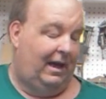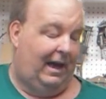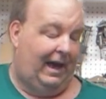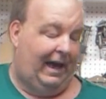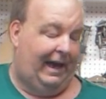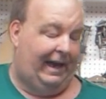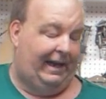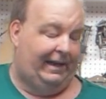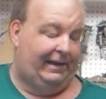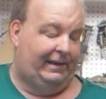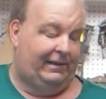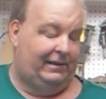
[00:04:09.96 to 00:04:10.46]

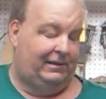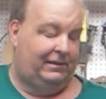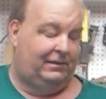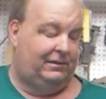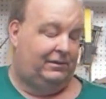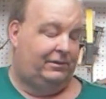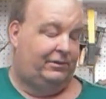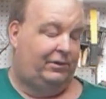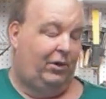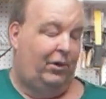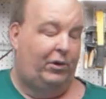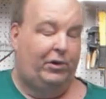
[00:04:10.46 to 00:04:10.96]
I
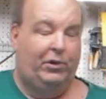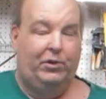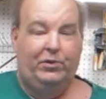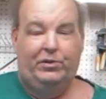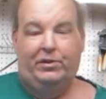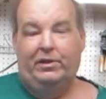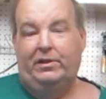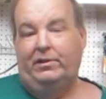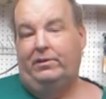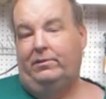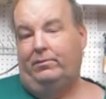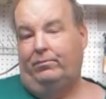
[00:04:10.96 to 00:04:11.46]
don't
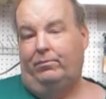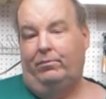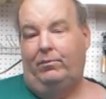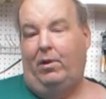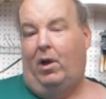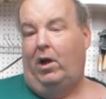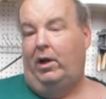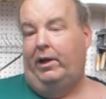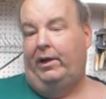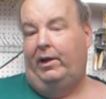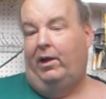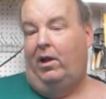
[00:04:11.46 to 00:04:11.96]
use this
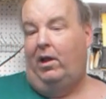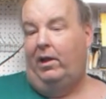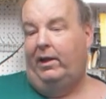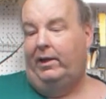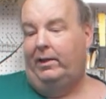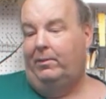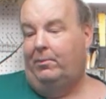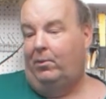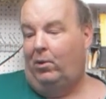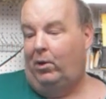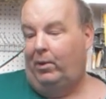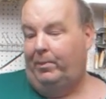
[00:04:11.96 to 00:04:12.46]
hardly at all
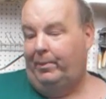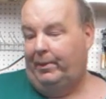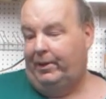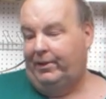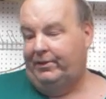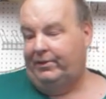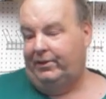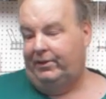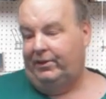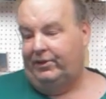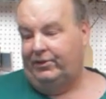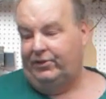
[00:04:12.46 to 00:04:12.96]
anymore
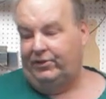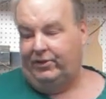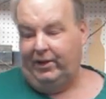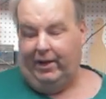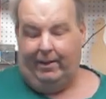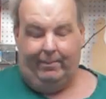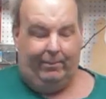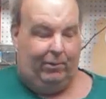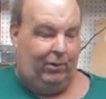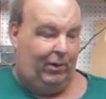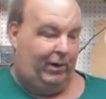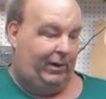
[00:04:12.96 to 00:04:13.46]
because it does
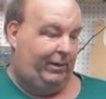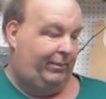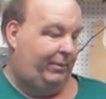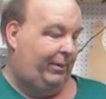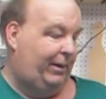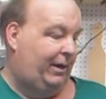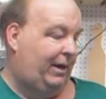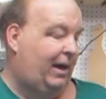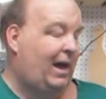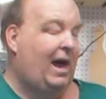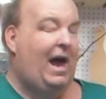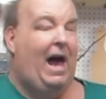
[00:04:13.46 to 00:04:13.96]
jam quite a
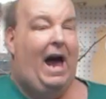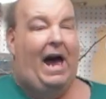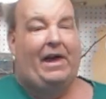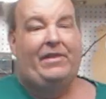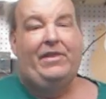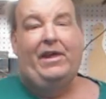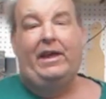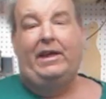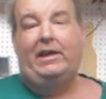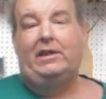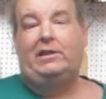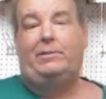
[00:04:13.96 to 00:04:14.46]
bit. I
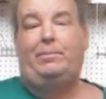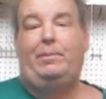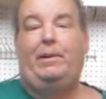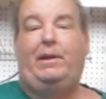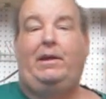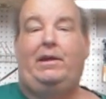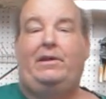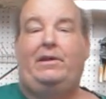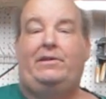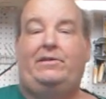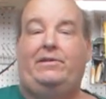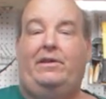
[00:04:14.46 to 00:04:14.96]
think it's
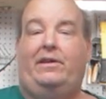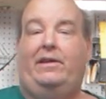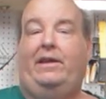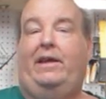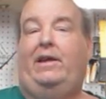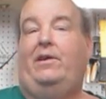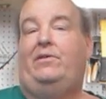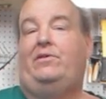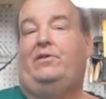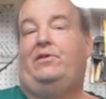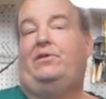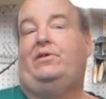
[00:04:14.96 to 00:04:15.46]
because the
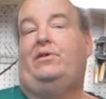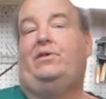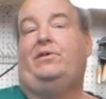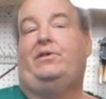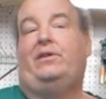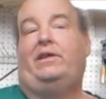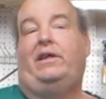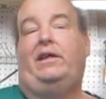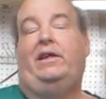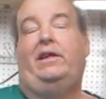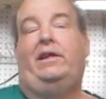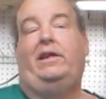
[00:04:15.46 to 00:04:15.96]
nails are so
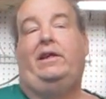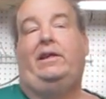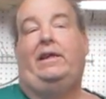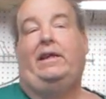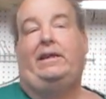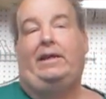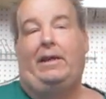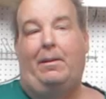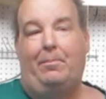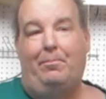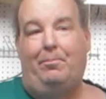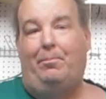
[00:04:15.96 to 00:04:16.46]
skinny
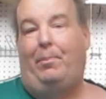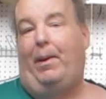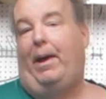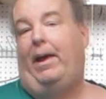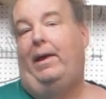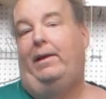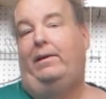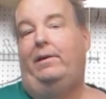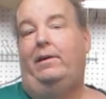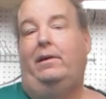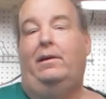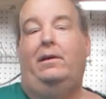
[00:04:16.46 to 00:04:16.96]
that they
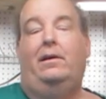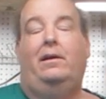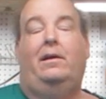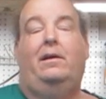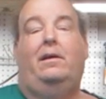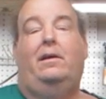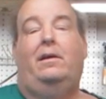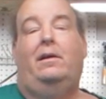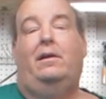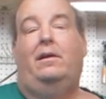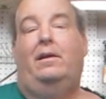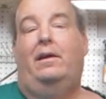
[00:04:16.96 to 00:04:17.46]
bend
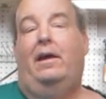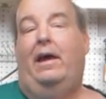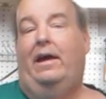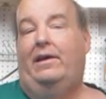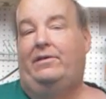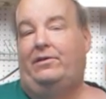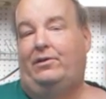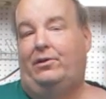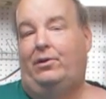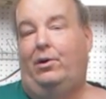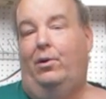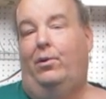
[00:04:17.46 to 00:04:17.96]

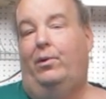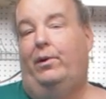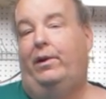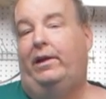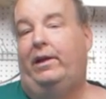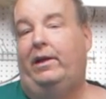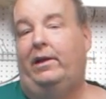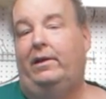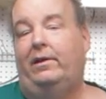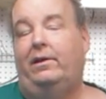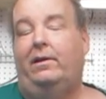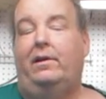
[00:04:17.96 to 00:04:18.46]
as they're going
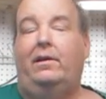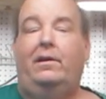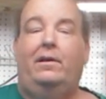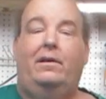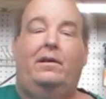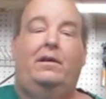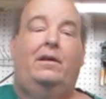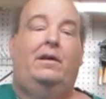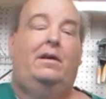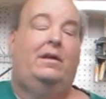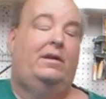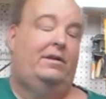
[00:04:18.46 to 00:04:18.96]
in.
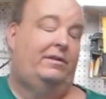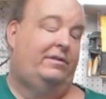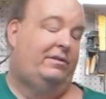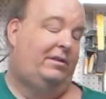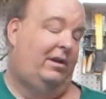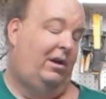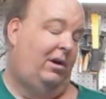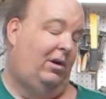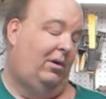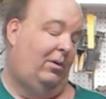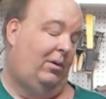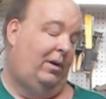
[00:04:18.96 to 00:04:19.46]

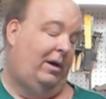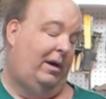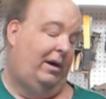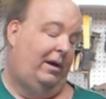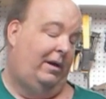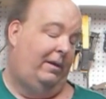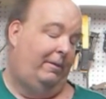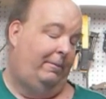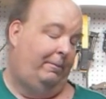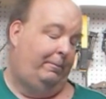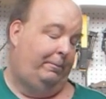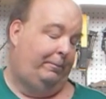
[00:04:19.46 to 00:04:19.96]

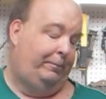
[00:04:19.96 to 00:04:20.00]
So